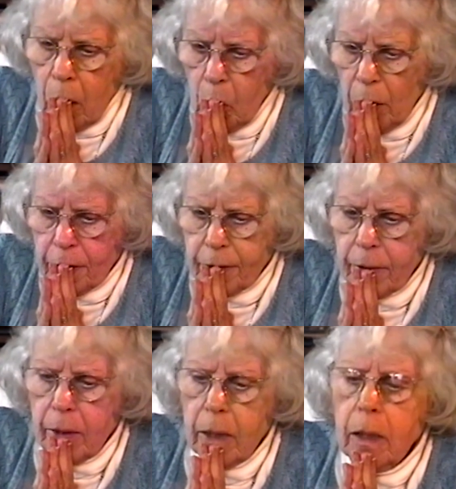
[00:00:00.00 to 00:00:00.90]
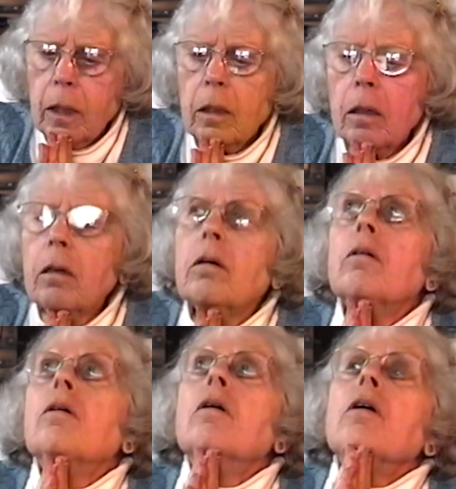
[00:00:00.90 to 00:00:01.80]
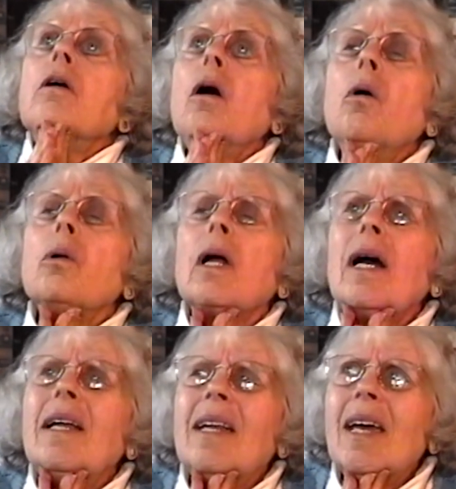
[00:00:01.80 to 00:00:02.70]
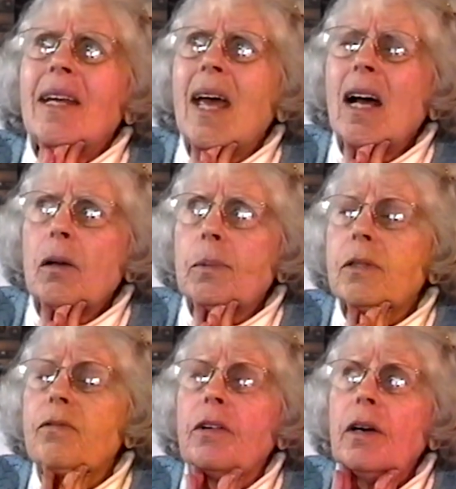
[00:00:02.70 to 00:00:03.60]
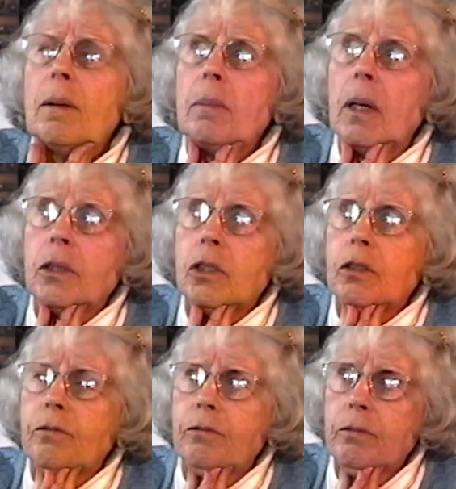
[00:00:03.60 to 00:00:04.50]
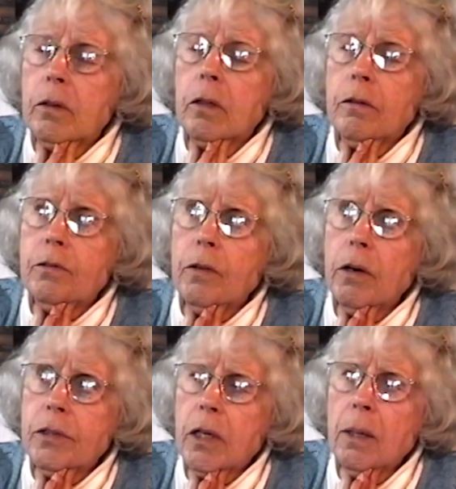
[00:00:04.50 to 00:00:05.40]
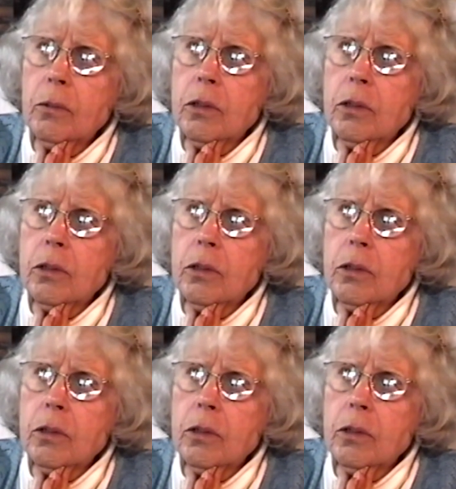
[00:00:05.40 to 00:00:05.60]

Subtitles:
with the goal. And it helps very much, as far as I'm